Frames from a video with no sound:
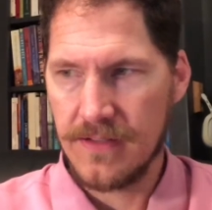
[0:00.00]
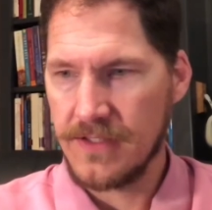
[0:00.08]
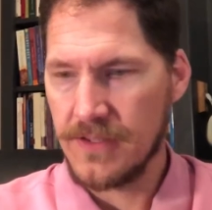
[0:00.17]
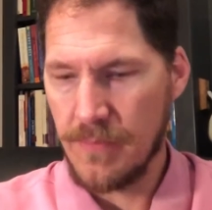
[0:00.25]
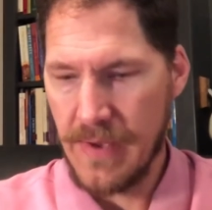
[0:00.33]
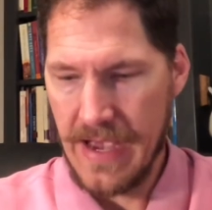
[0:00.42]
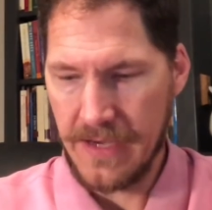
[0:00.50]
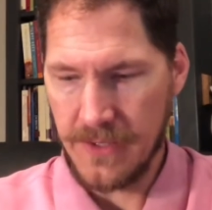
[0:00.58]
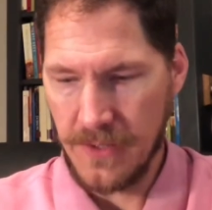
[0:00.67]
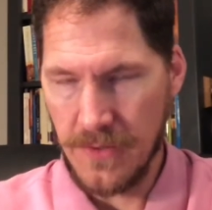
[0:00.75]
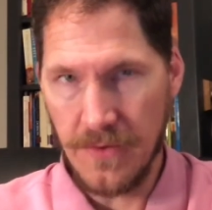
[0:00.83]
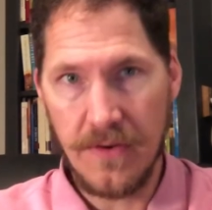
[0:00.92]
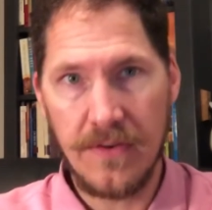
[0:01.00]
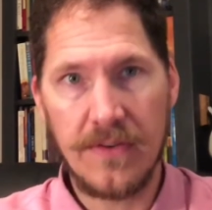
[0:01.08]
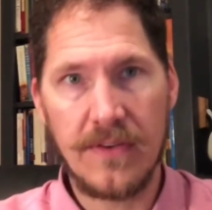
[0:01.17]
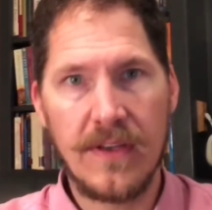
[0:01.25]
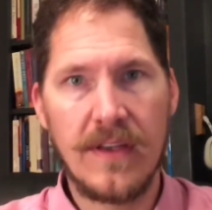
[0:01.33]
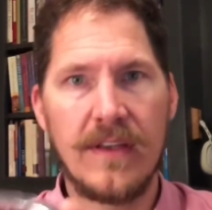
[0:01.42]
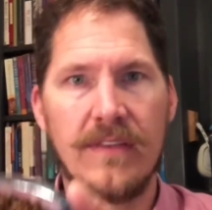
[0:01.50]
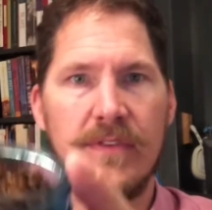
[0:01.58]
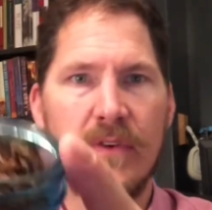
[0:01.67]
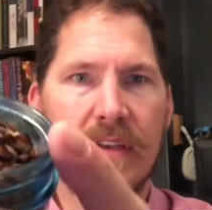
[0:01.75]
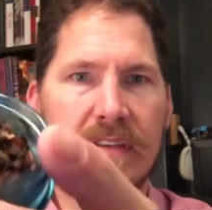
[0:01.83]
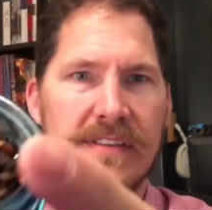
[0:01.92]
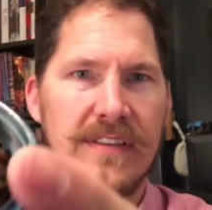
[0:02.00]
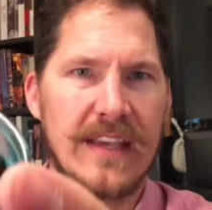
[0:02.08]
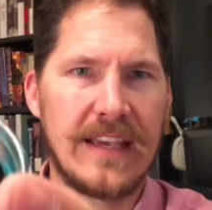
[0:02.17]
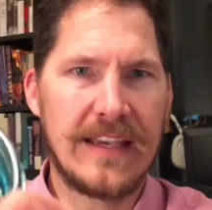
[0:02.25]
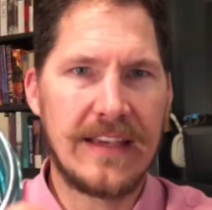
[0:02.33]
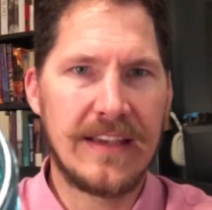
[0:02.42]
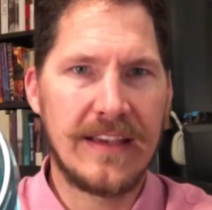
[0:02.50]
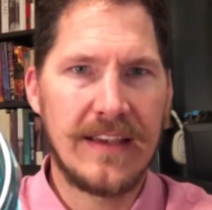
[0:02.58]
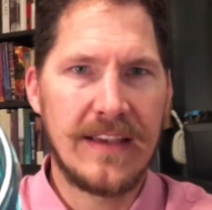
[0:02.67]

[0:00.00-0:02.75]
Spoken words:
tobacco, if you can see,